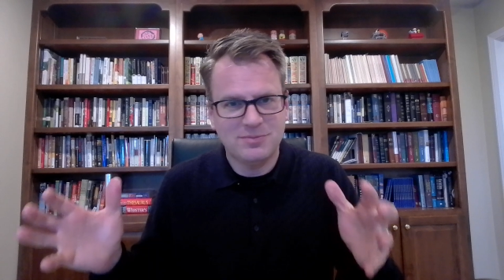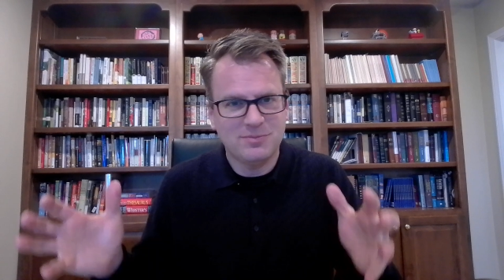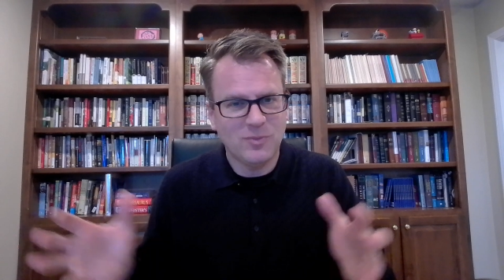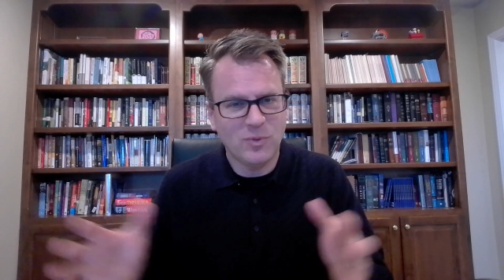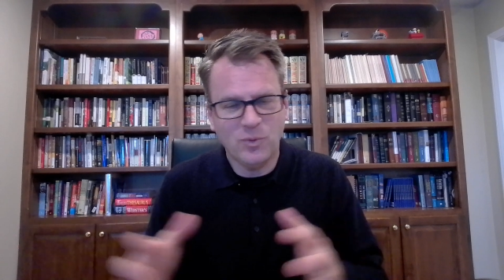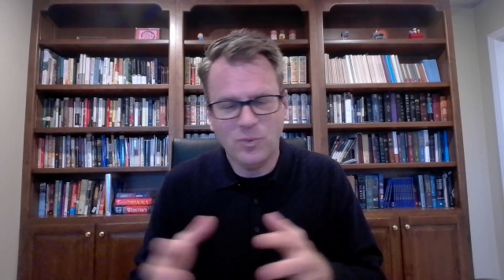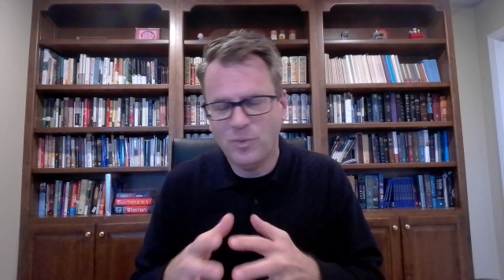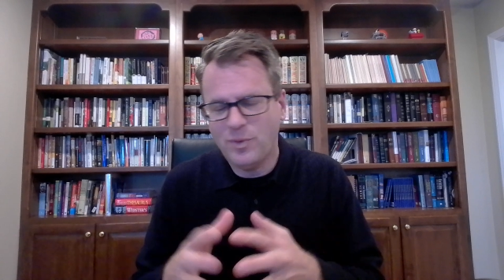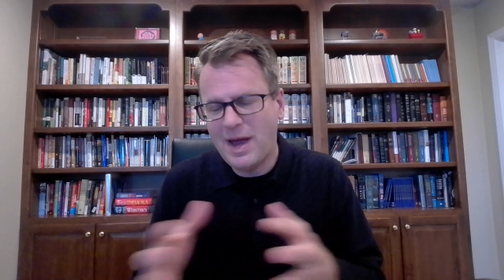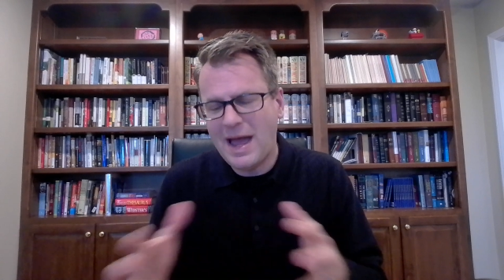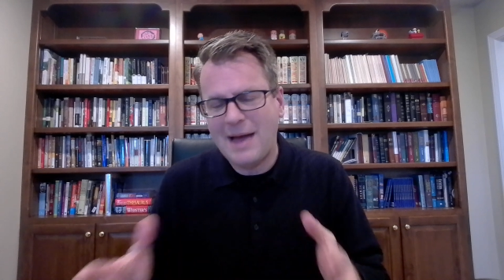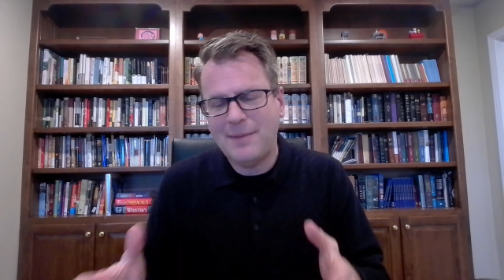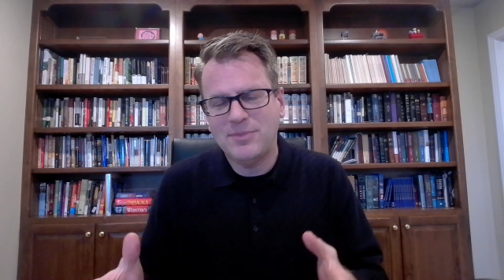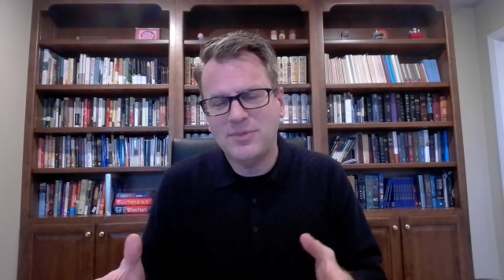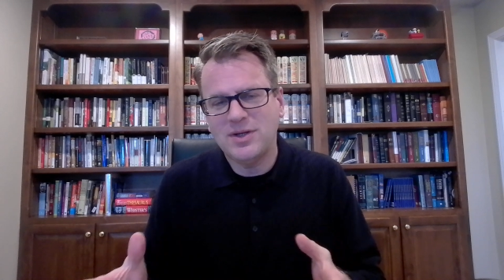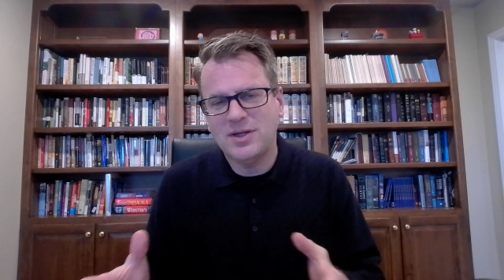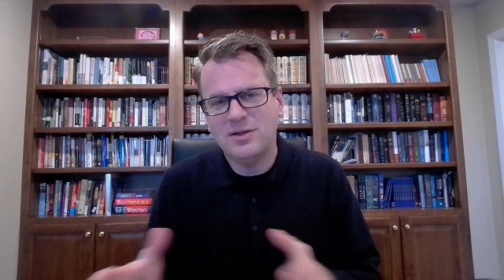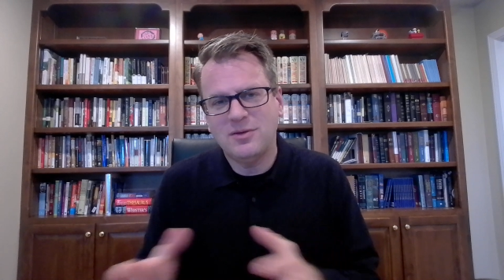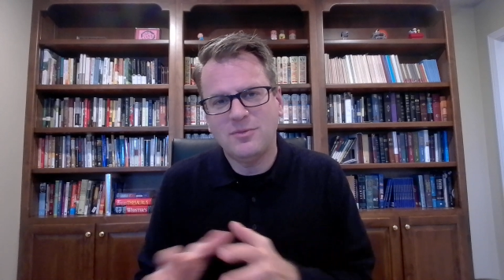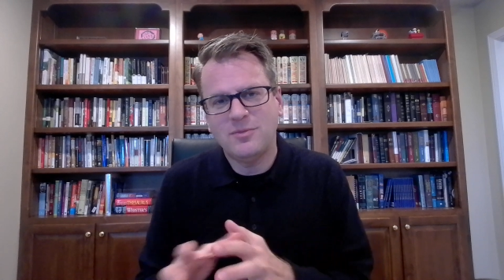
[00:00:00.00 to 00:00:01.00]

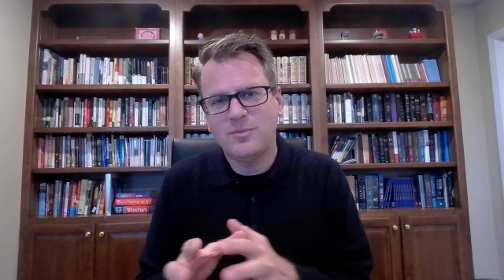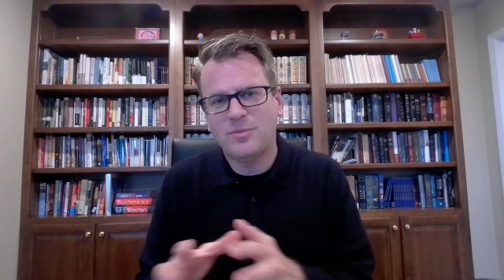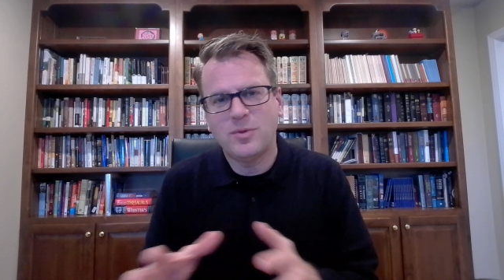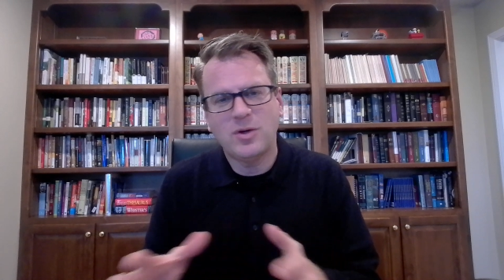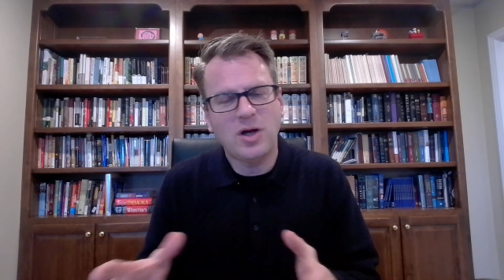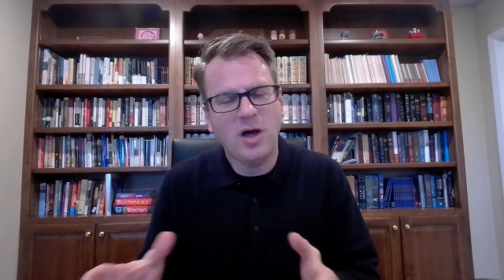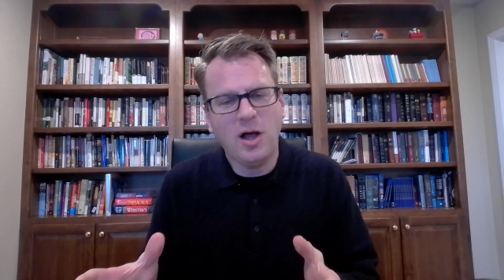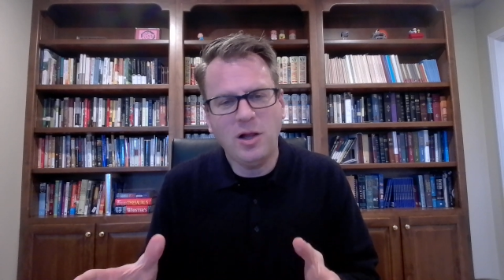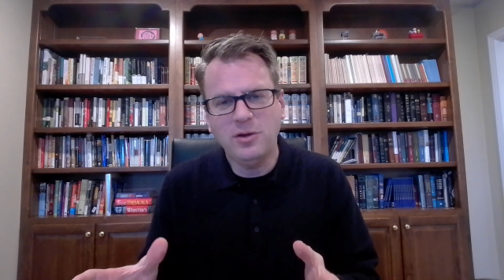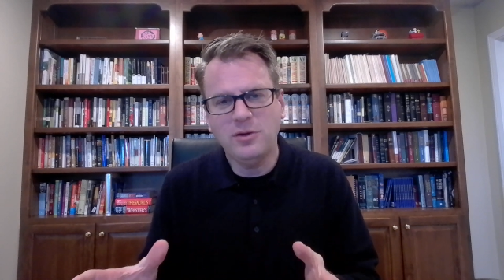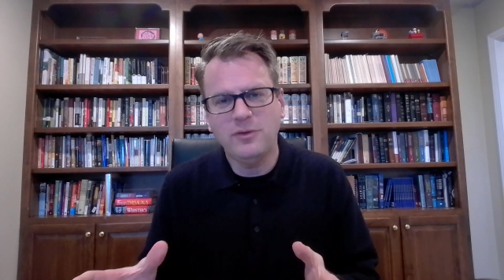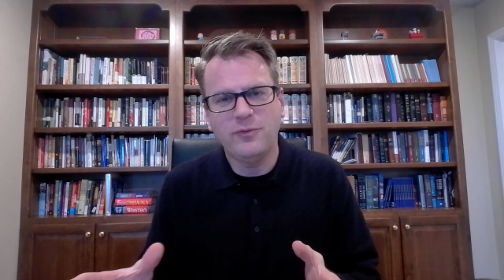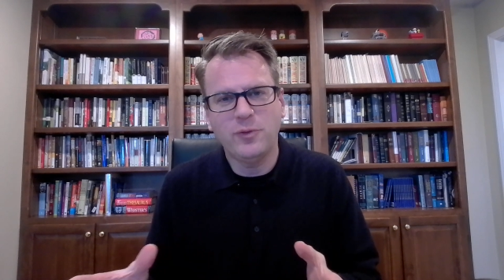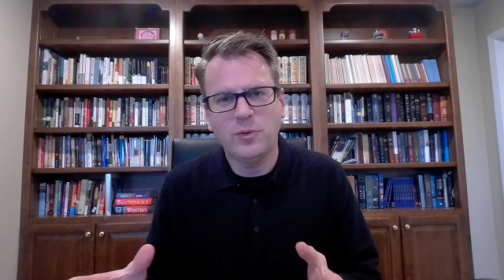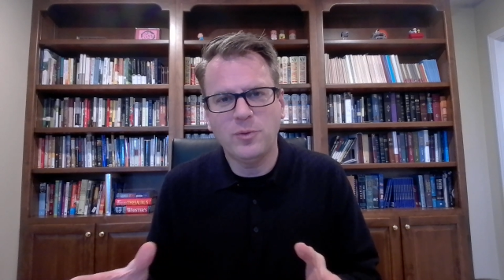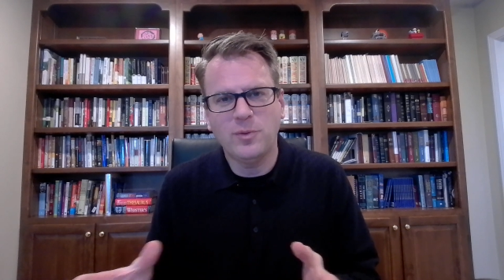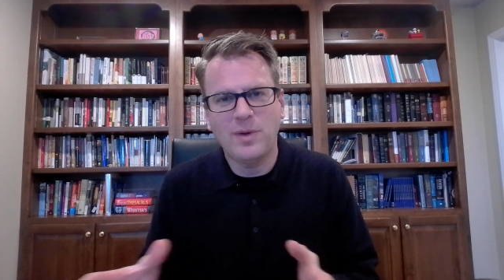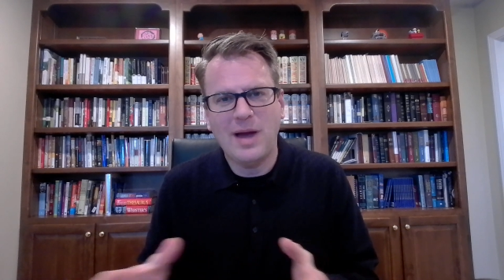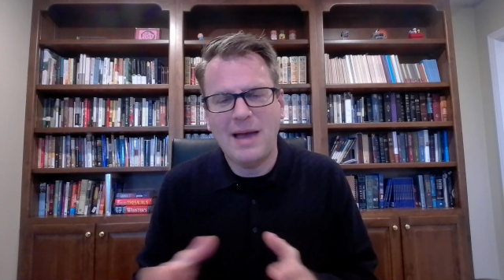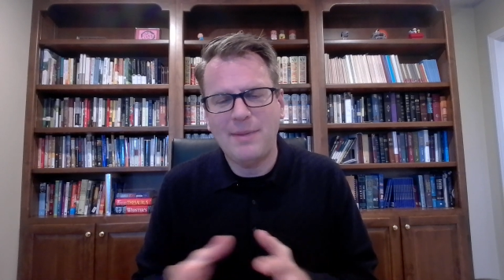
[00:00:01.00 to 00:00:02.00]
wrapped in
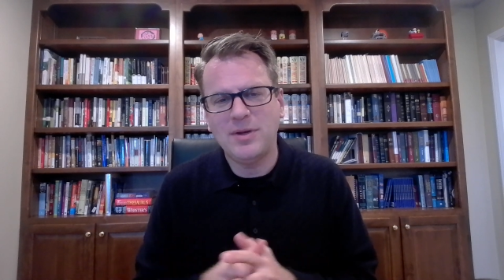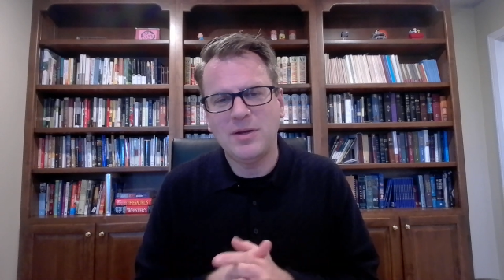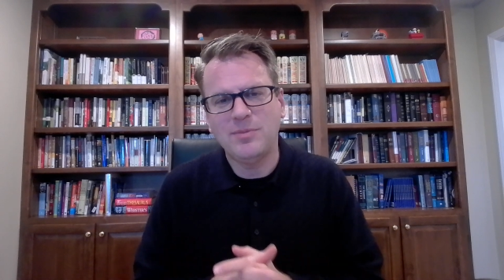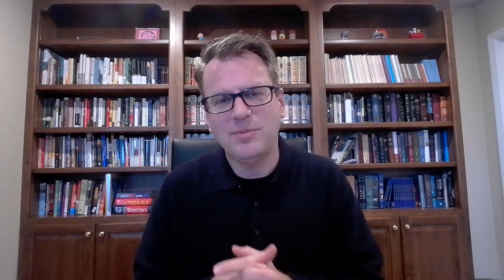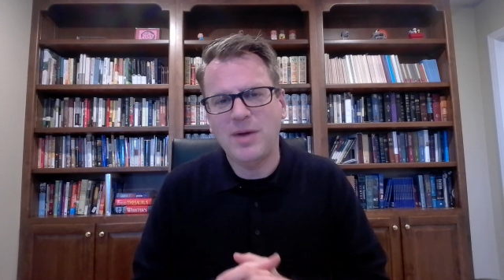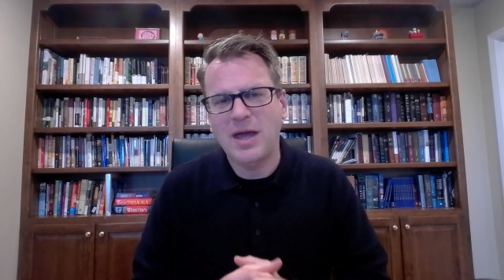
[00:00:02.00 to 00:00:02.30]
colorful wrapping